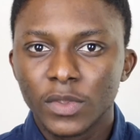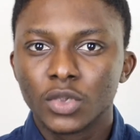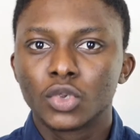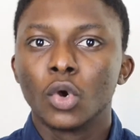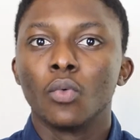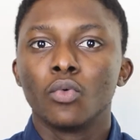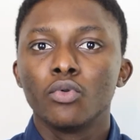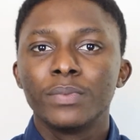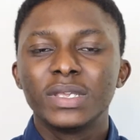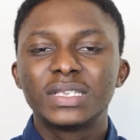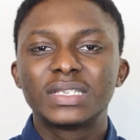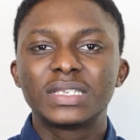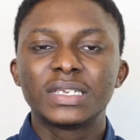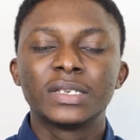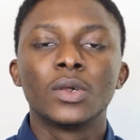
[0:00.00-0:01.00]
So we'll be
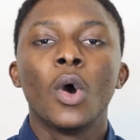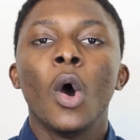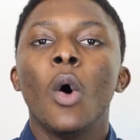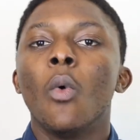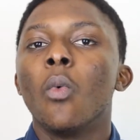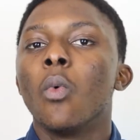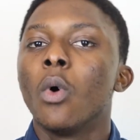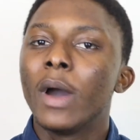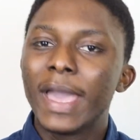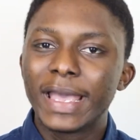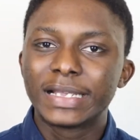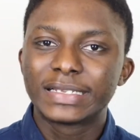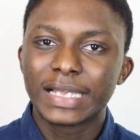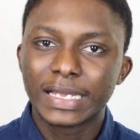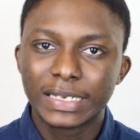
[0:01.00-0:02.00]
seeing what
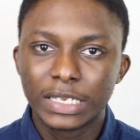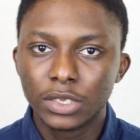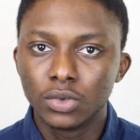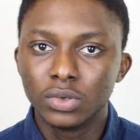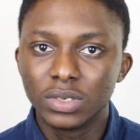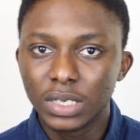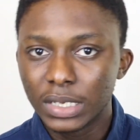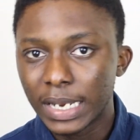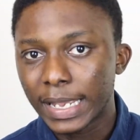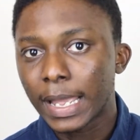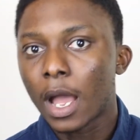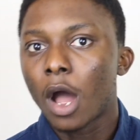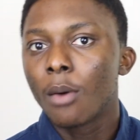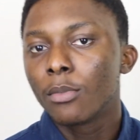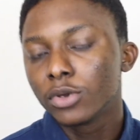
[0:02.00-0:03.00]
exactly you need, like
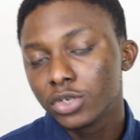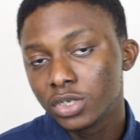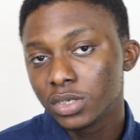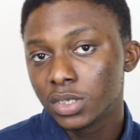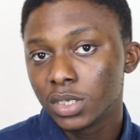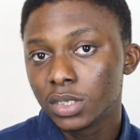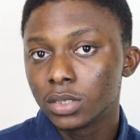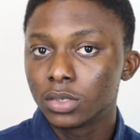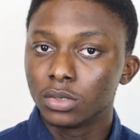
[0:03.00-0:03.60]
how much you need.